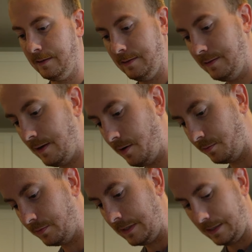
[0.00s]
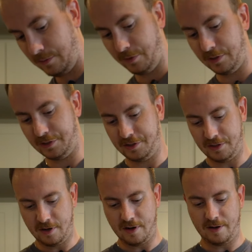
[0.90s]
So we're gonna
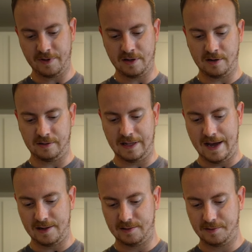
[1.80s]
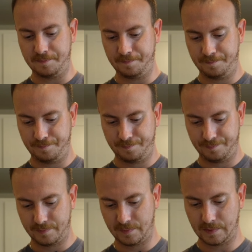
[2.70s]
start off in our glass
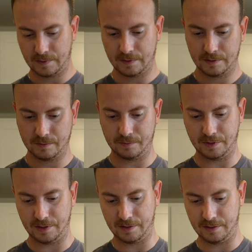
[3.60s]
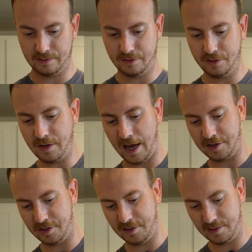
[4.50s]
with 2
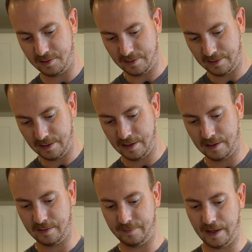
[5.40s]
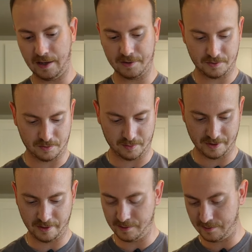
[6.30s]
dashes of Angostura
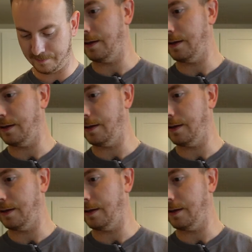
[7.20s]
bitters,